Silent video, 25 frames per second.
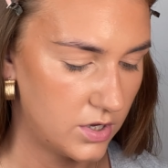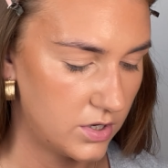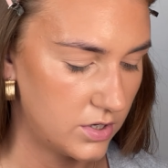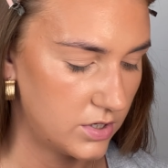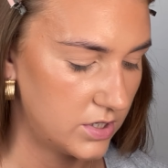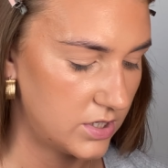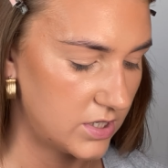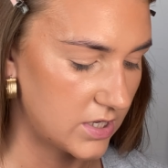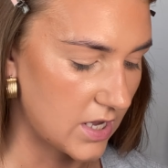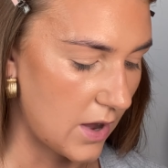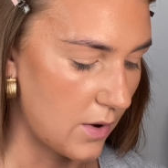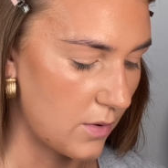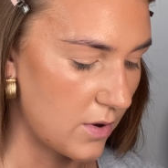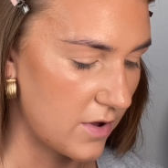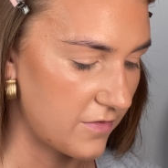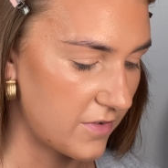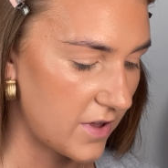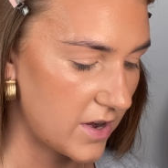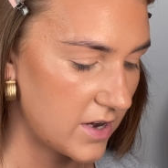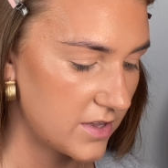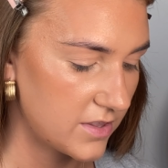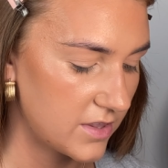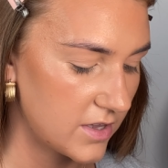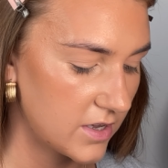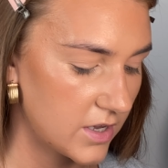So if
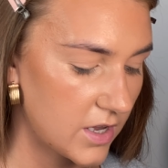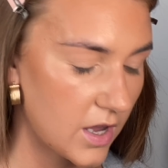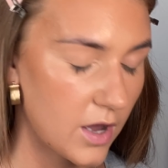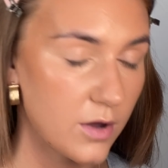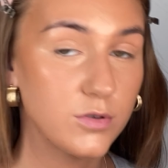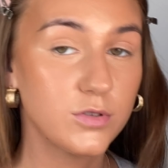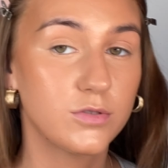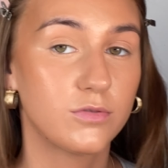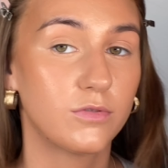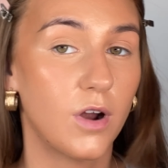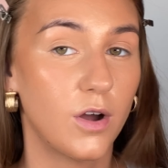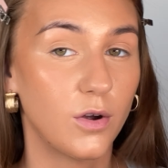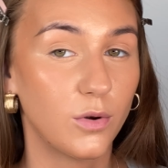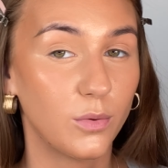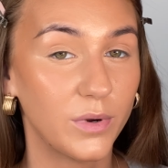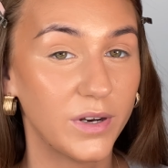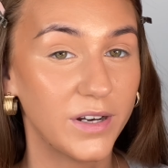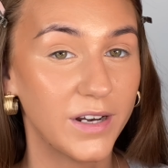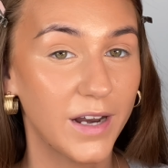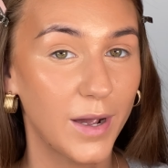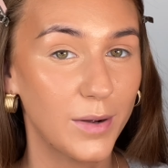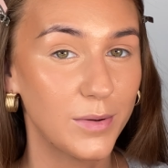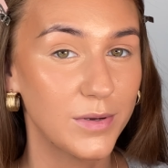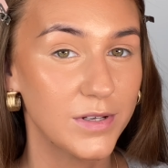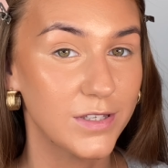anything goes wrong, we
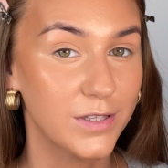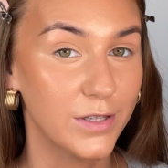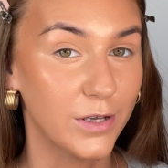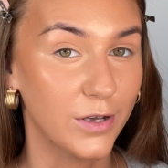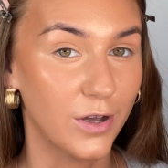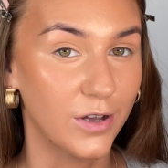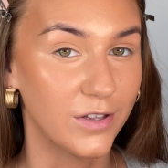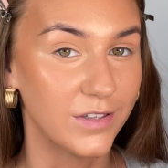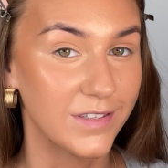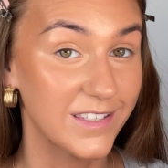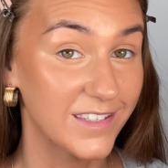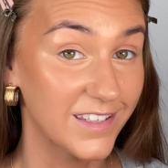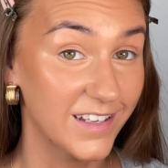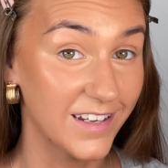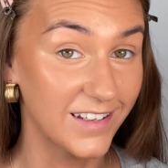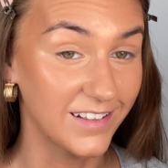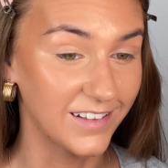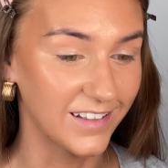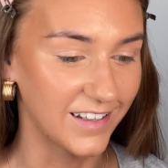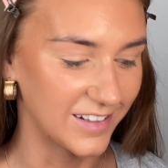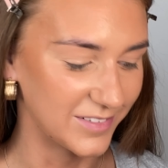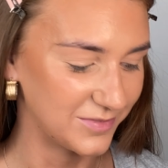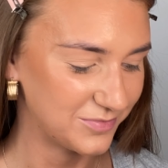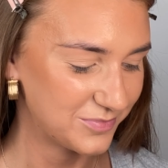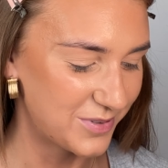know it's the
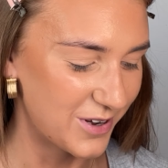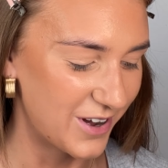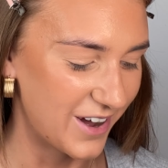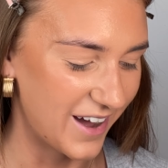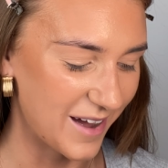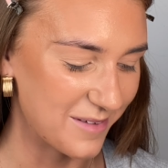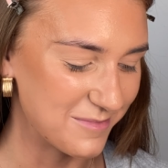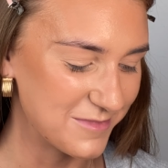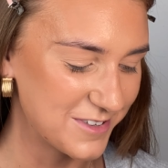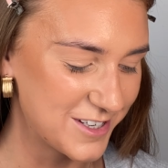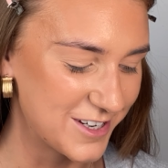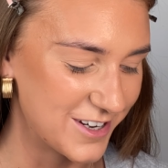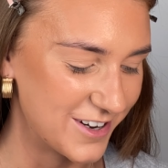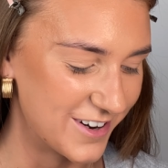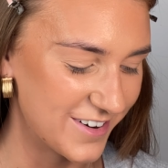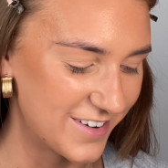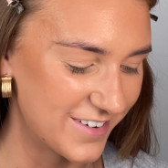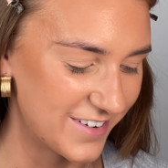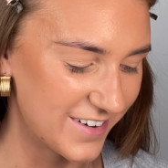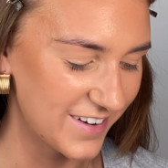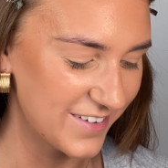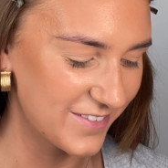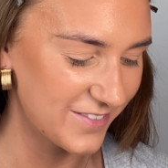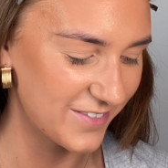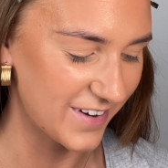concealer, but I'm sure
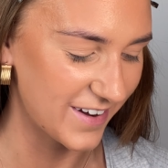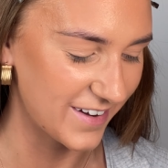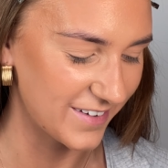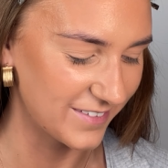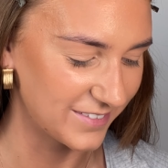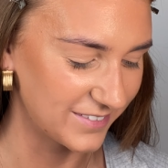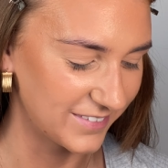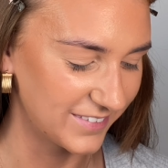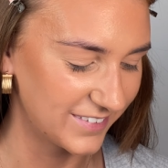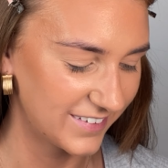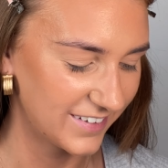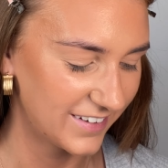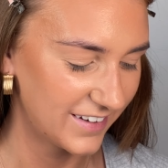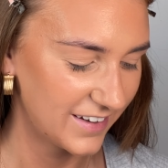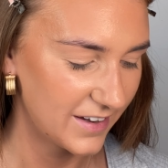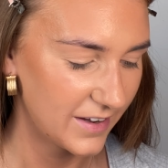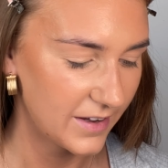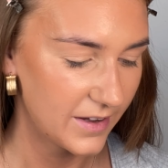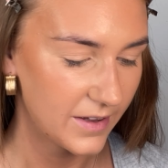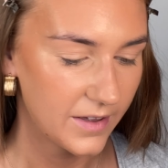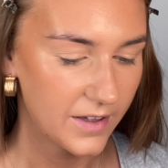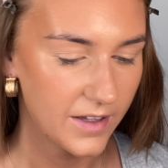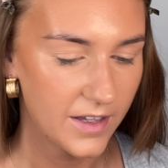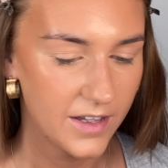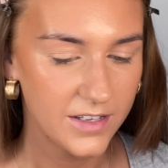it won't.
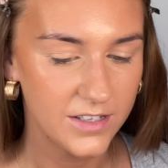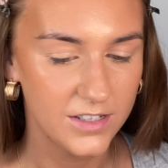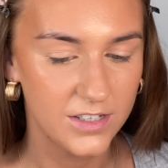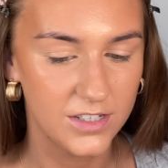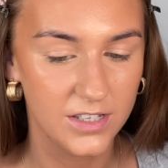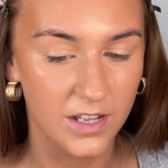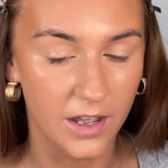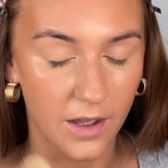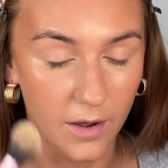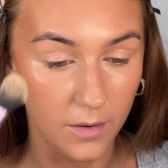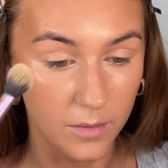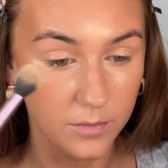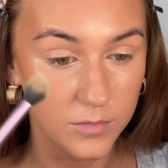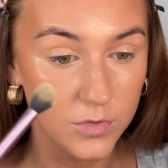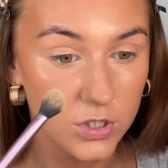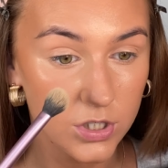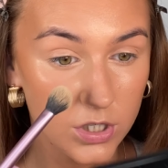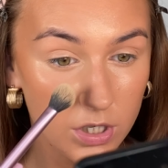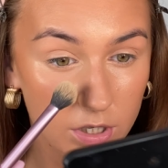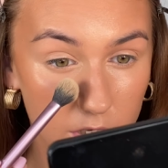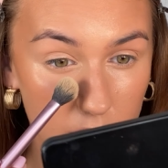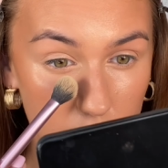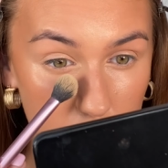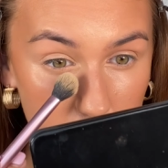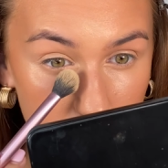So I'm just
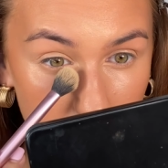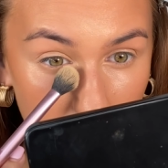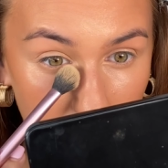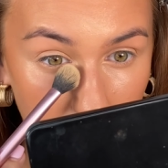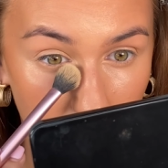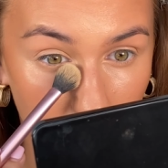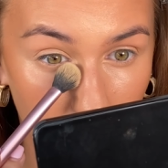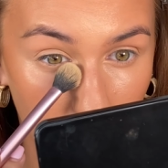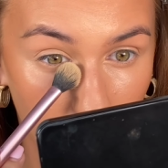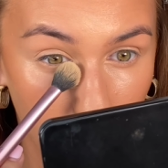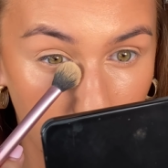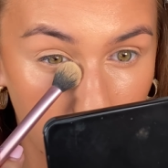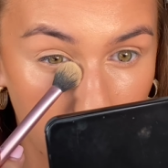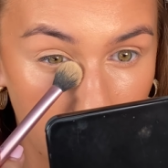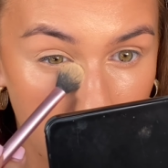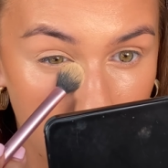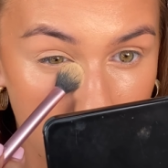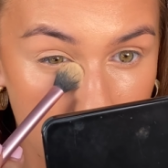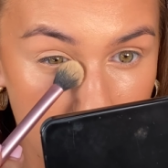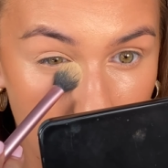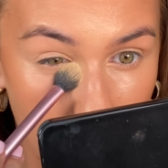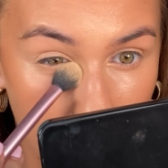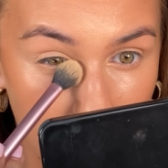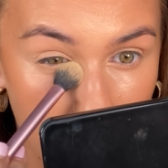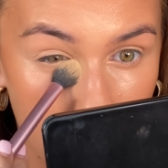going to use my little Real
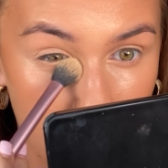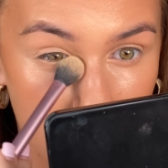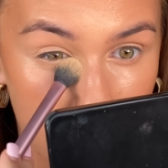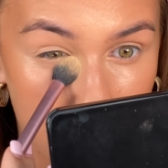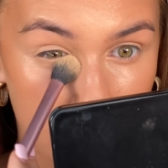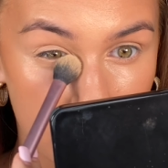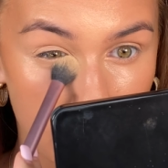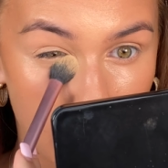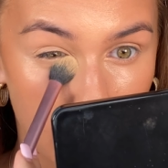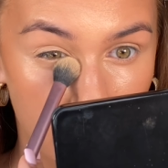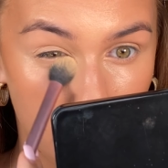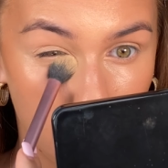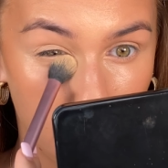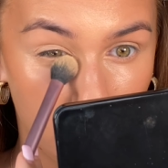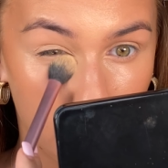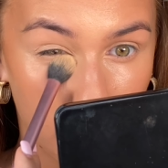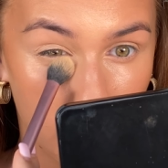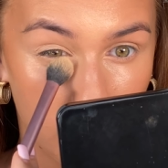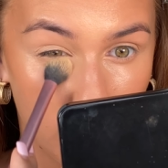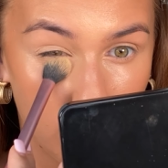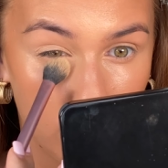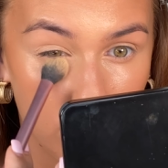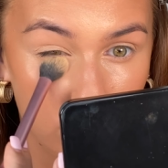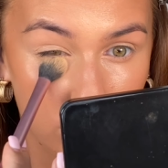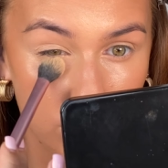Techniques setting
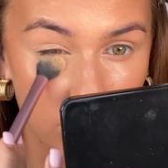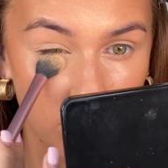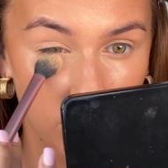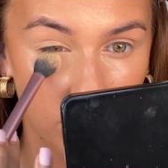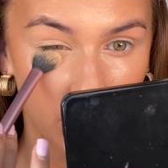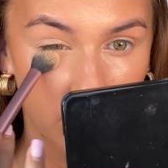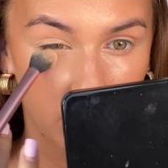brush